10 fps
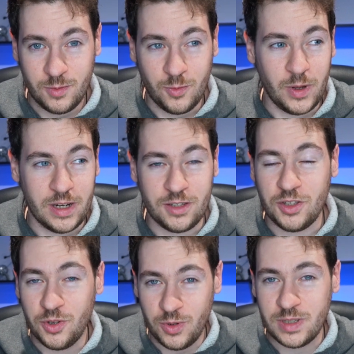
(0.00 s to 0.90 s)
when
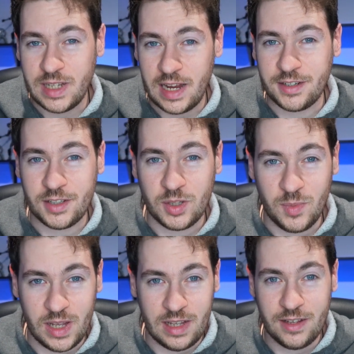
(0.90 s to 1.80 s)
you is actually
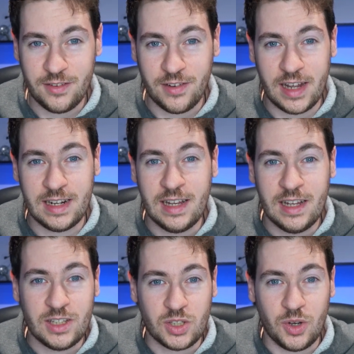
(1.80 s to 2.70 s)
me, right?
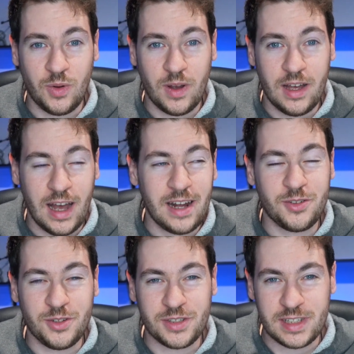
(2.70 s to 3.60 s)
So I
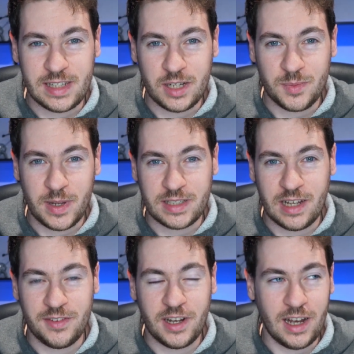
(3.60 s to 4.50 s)
don't usually say to
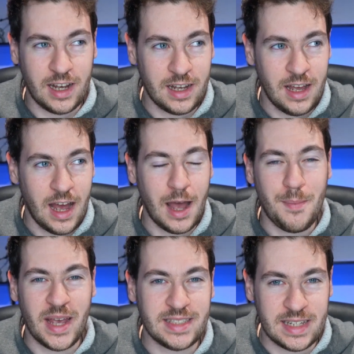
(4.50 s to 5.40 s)
myself, ah, oh, I
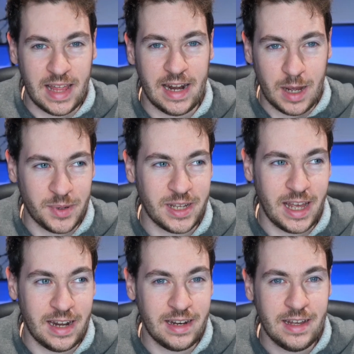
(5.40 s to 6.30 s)
messed that up
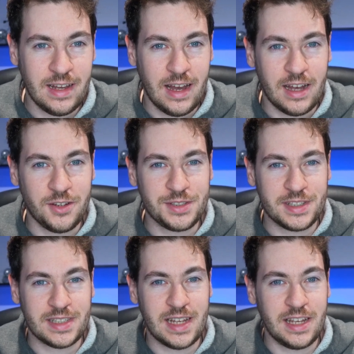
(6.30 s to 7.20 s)
again. I
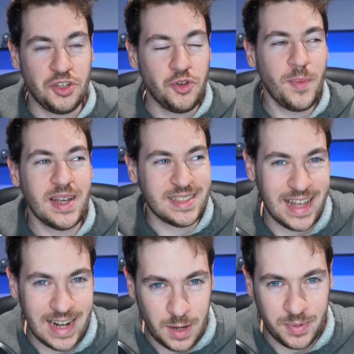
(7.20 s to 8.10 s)
usually say, You messed
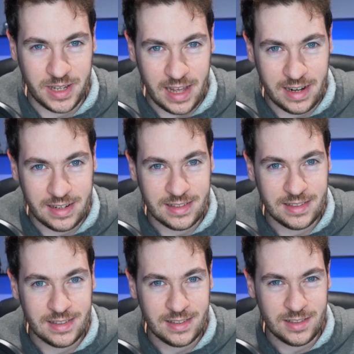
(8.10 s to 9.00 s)
that up again
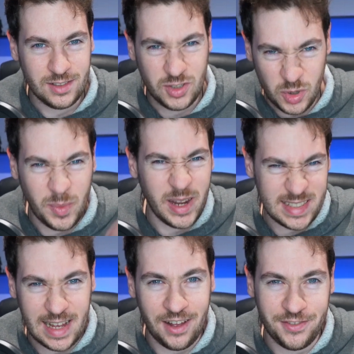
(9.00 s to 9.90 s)
to
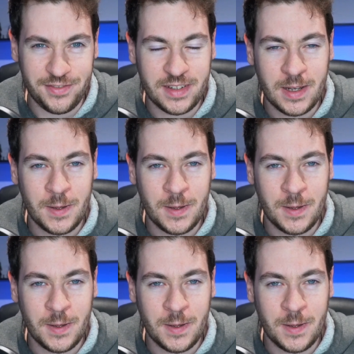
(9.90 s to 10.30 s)
myself.